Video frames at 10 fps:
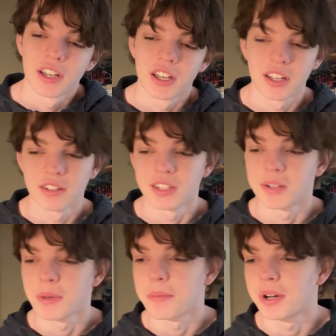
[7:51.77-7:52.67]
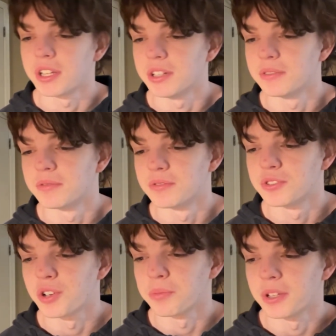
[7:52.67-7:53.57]
And my buddy
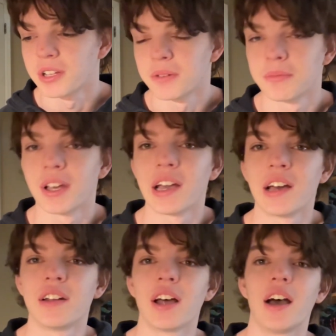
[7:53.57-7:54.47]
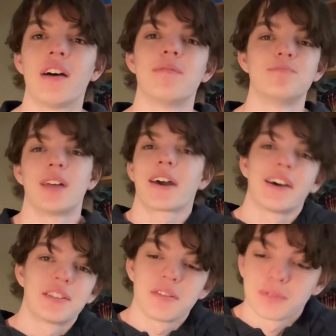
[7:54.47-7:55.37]
showed me them, and I
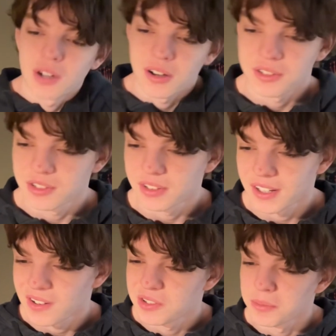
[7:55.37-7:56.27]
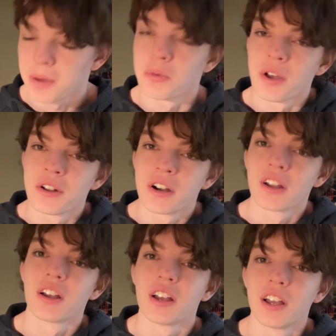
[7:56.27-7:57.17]
liked the vlogs. And also my brother,
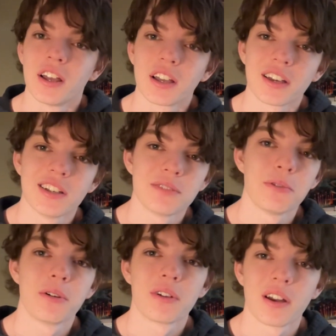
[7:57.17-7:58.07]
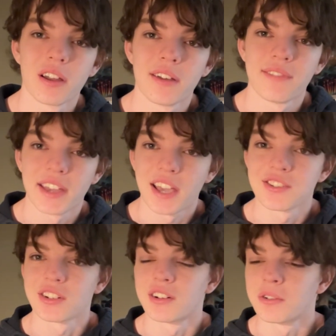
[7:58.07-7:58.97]
because we were in
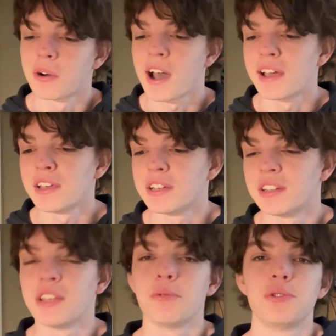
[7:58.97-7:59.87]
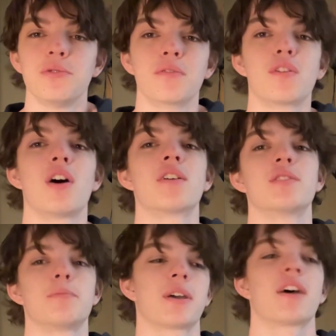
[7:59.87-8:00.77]
vacation in Hawaii, and he was doing vlogs,
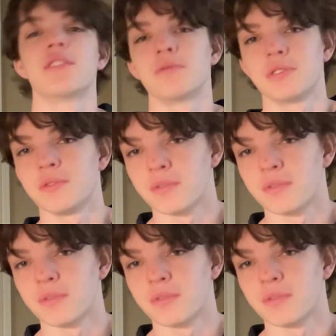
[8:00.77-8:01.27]
and my cousin was doing